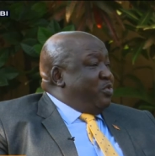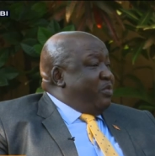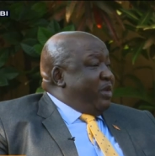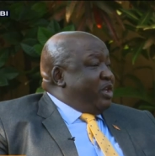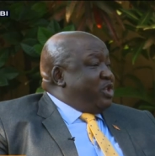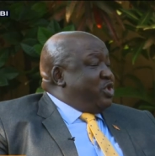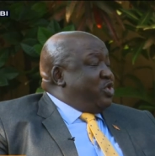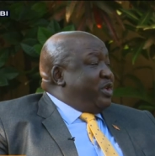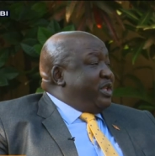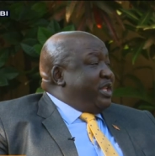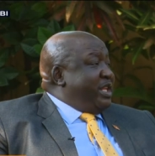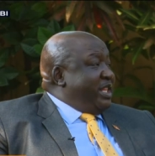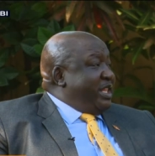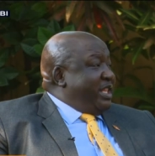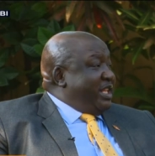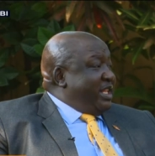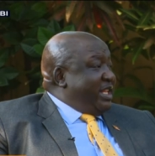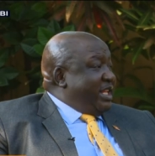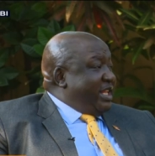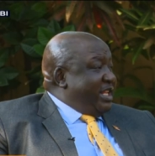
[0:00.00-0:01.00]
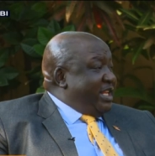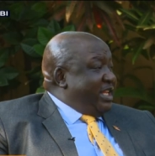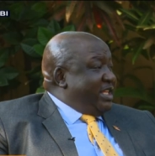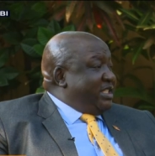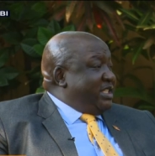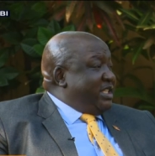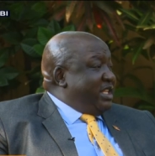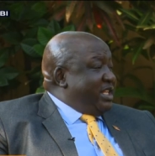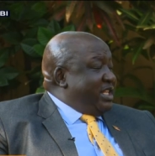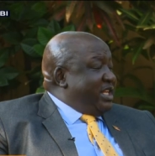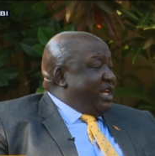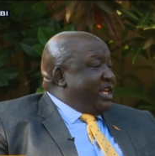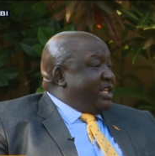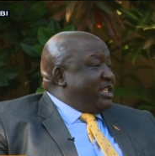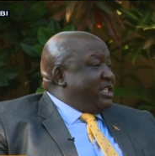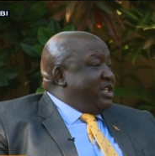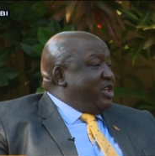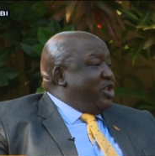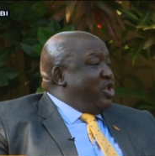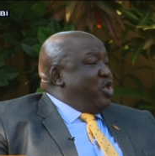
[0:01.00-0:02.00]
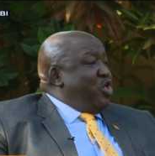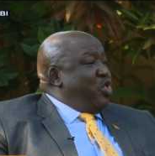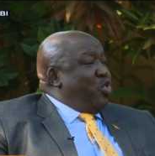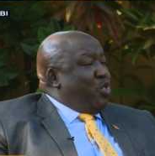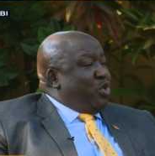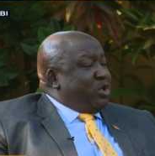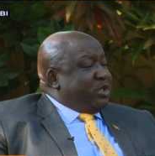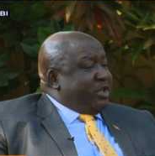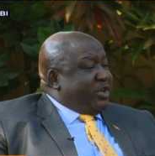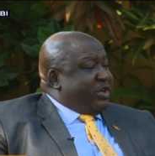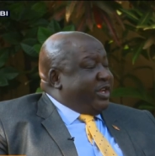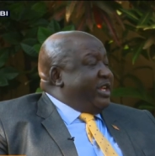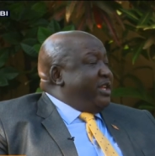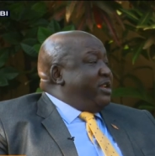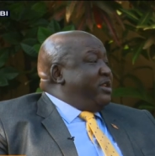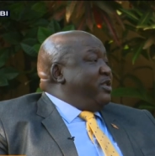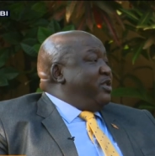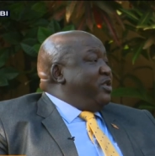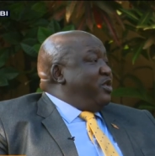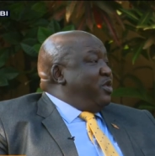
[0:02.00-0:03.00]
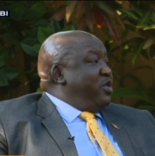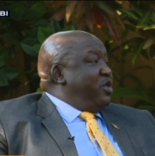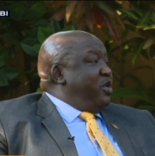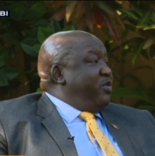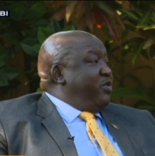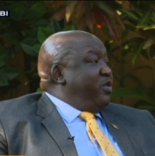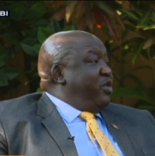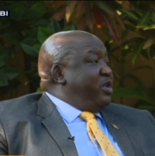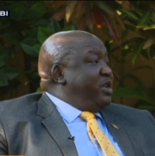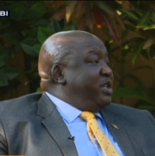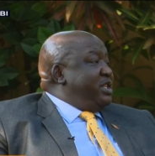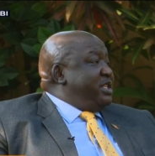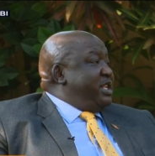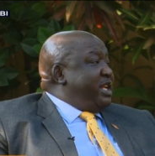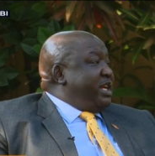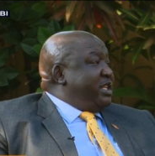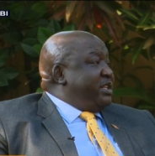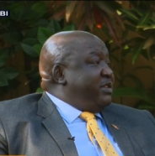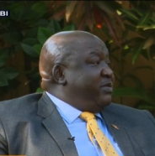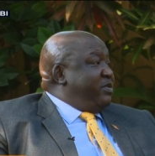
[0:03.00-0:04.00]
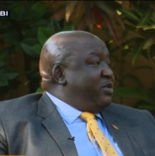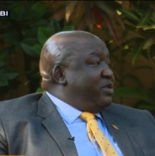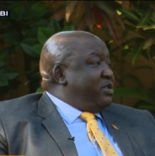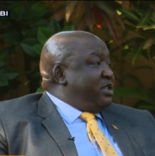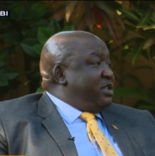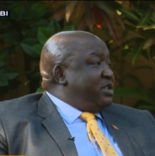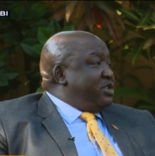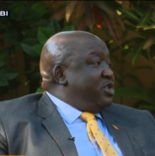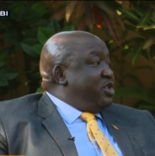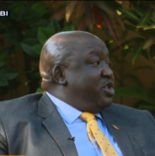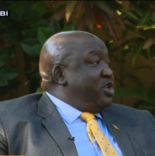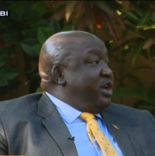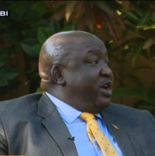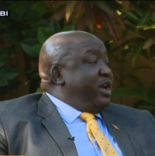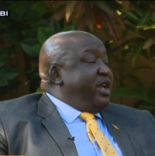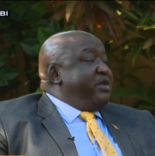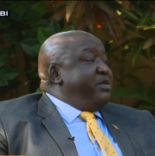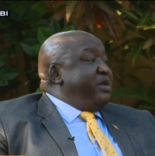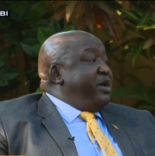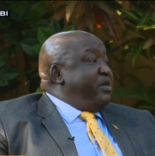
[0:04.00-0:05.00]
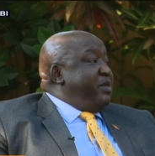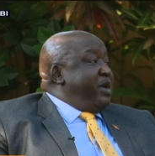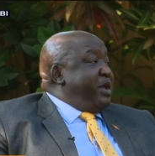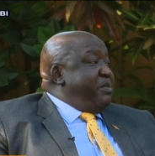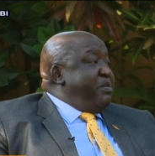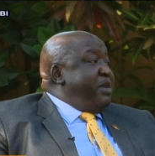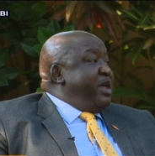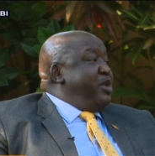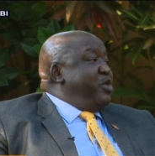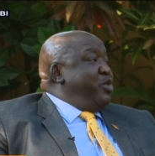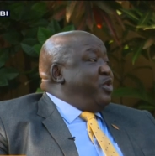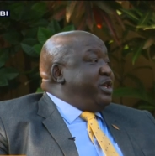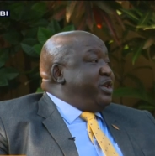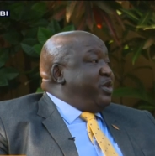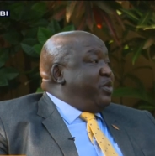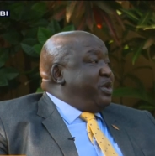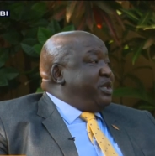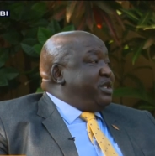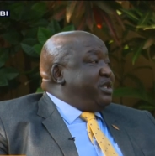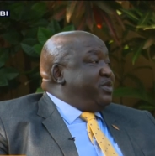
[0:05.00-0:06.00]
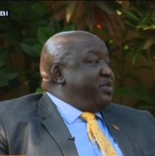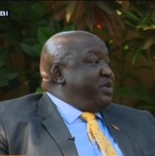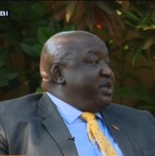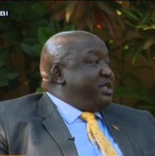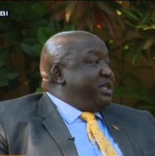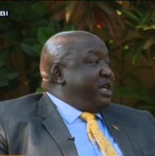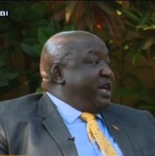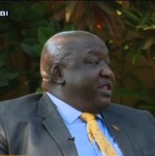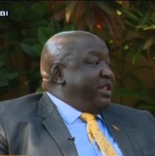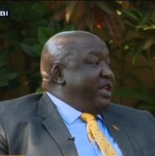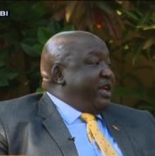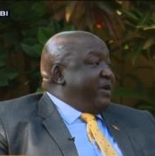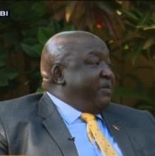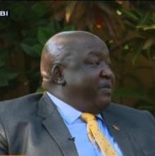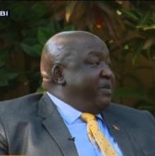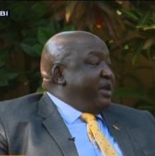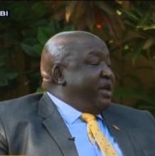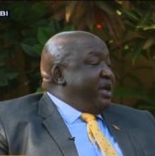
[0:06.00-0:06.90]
to make sure that, that Eastern D R C was rid of all these negative forces and, and many which, which, which are there.